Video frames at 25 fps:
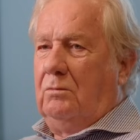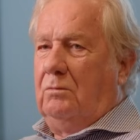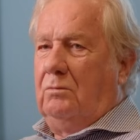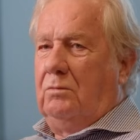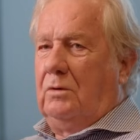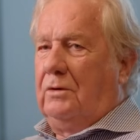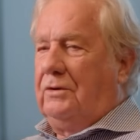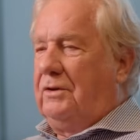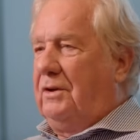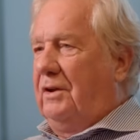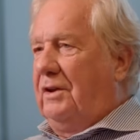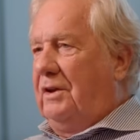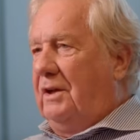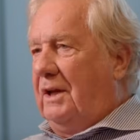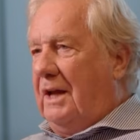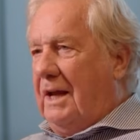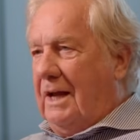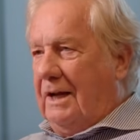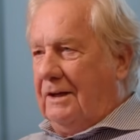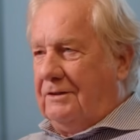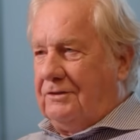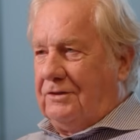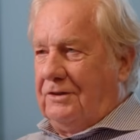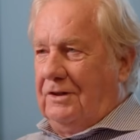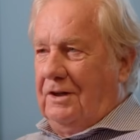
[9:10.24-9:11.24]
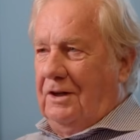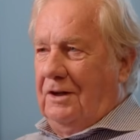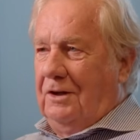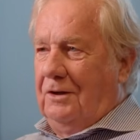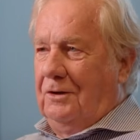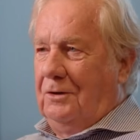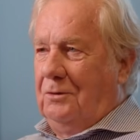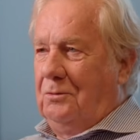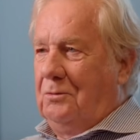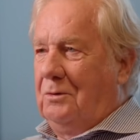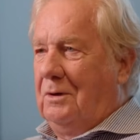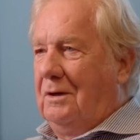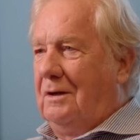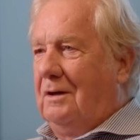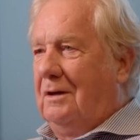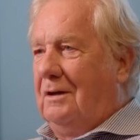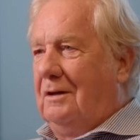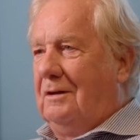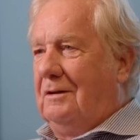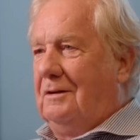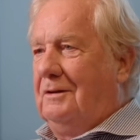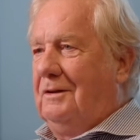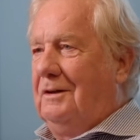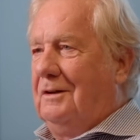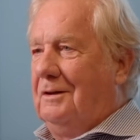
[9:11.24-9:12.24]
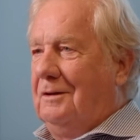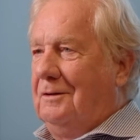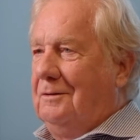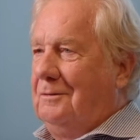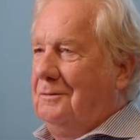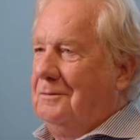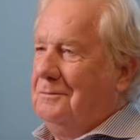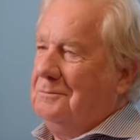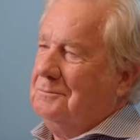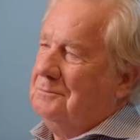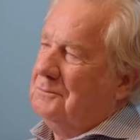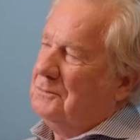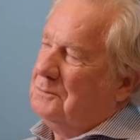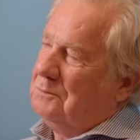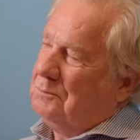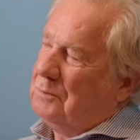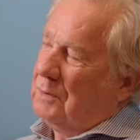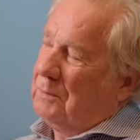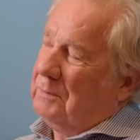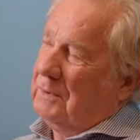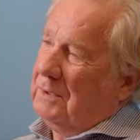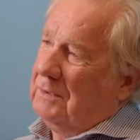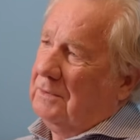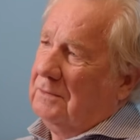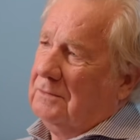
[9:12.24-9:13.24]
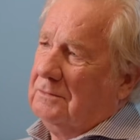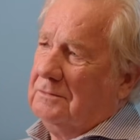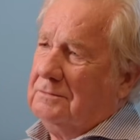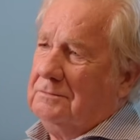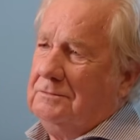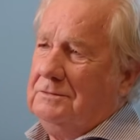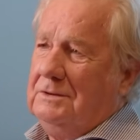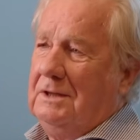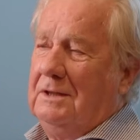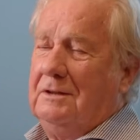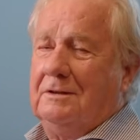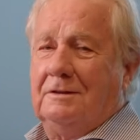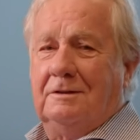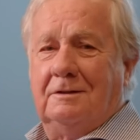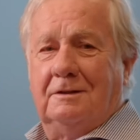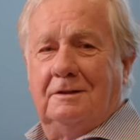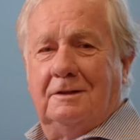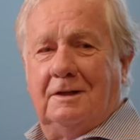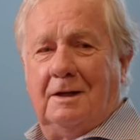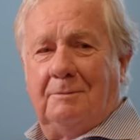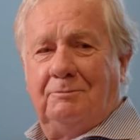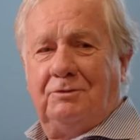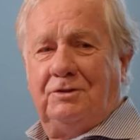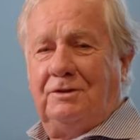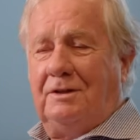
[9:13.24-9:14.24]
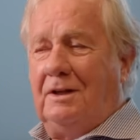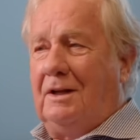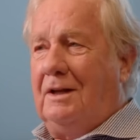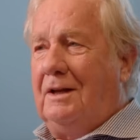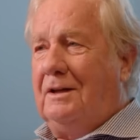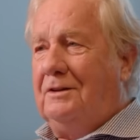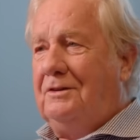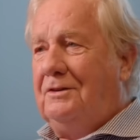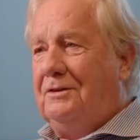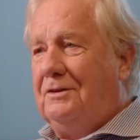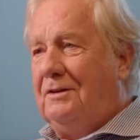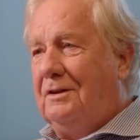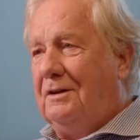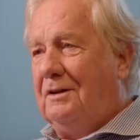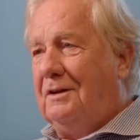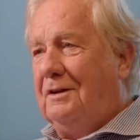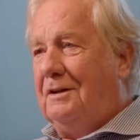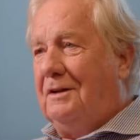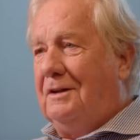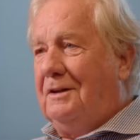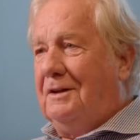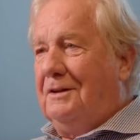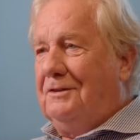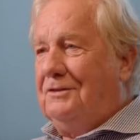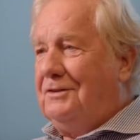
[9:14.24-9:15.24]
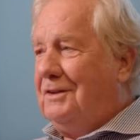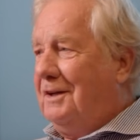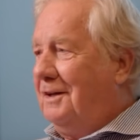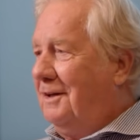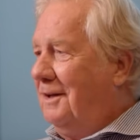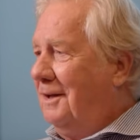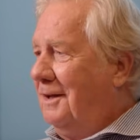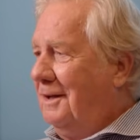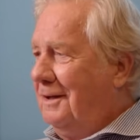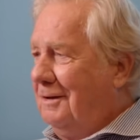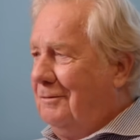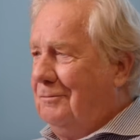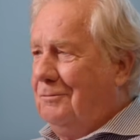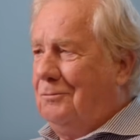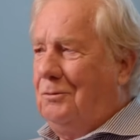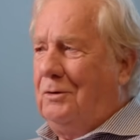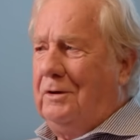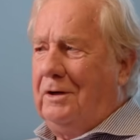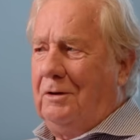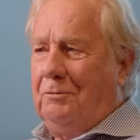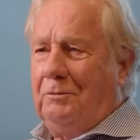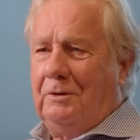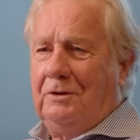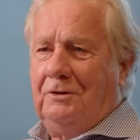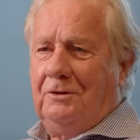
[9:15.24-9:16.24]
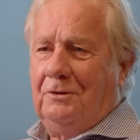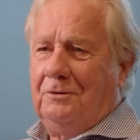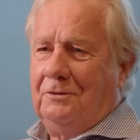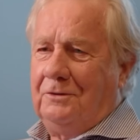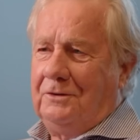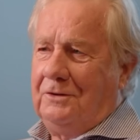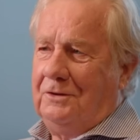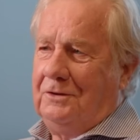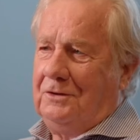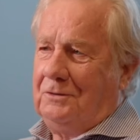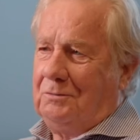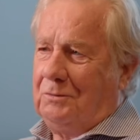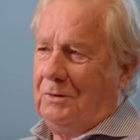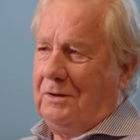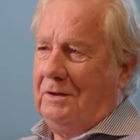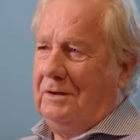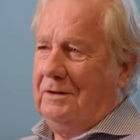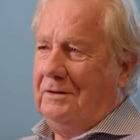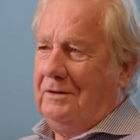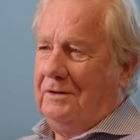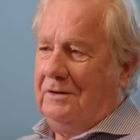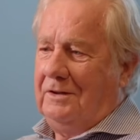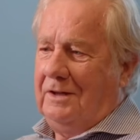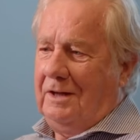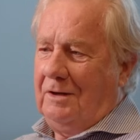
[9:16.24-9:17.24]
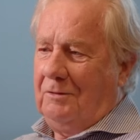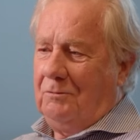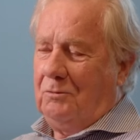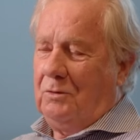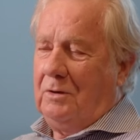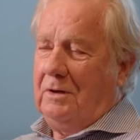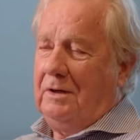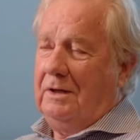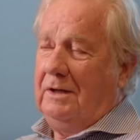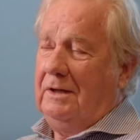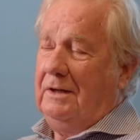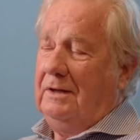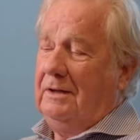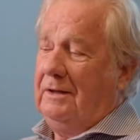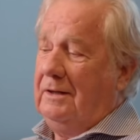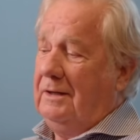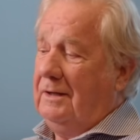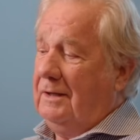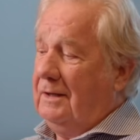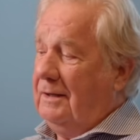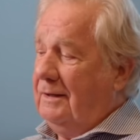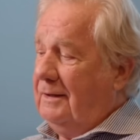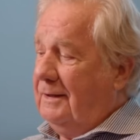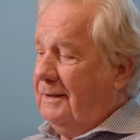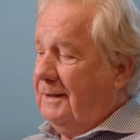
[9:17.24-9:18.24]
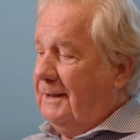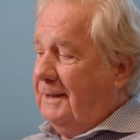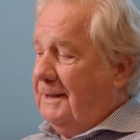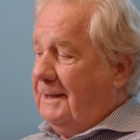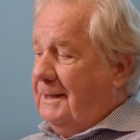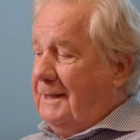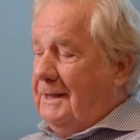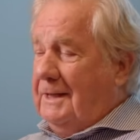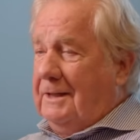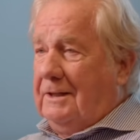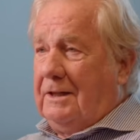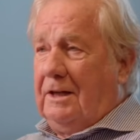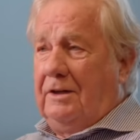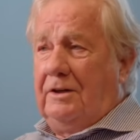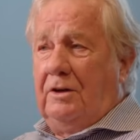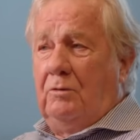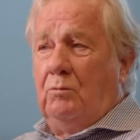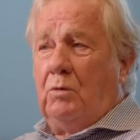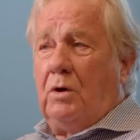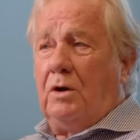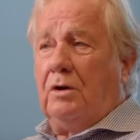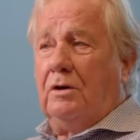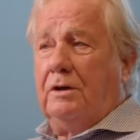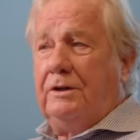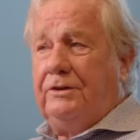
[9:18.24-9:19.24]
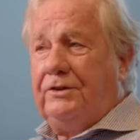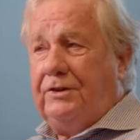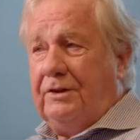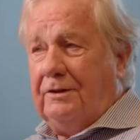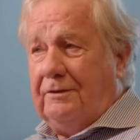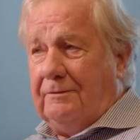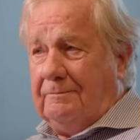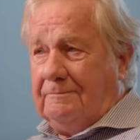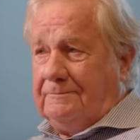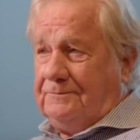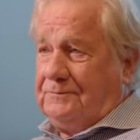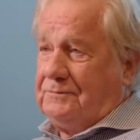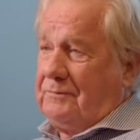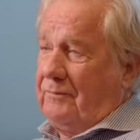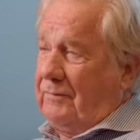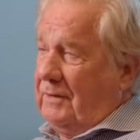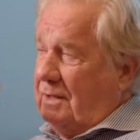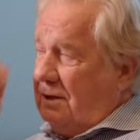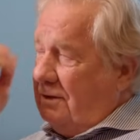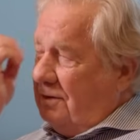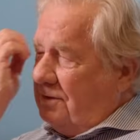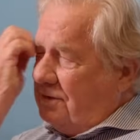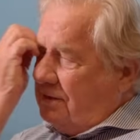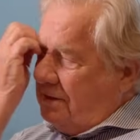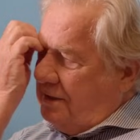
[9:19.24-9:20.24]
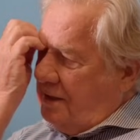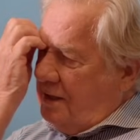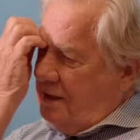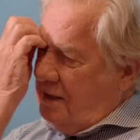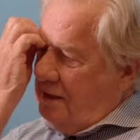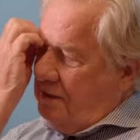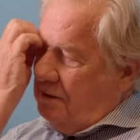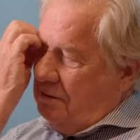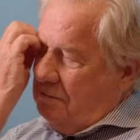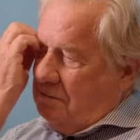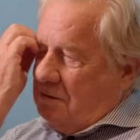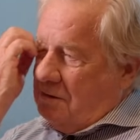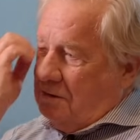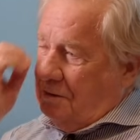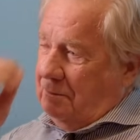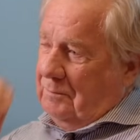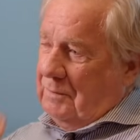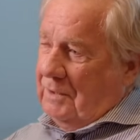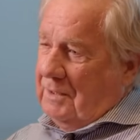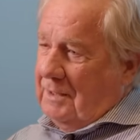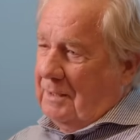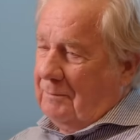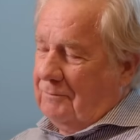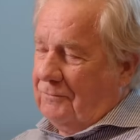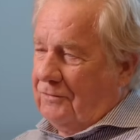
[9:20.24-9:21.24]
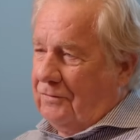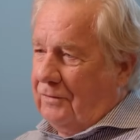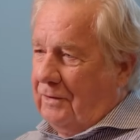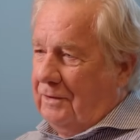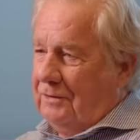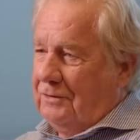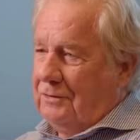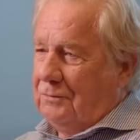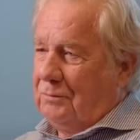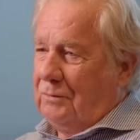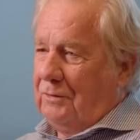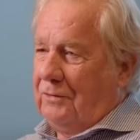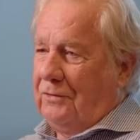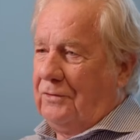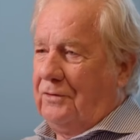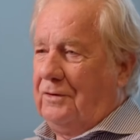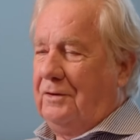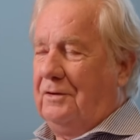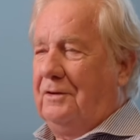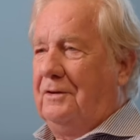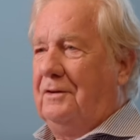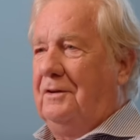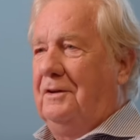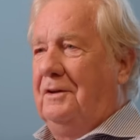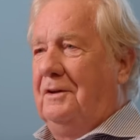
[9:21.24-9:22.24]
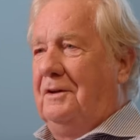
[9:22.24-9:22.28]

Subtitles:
what did the Yanks know? You know, probably a little young upstart saying, hey, why don't we do it this way, that way? And they didn't want to listen. So I'd become friends with the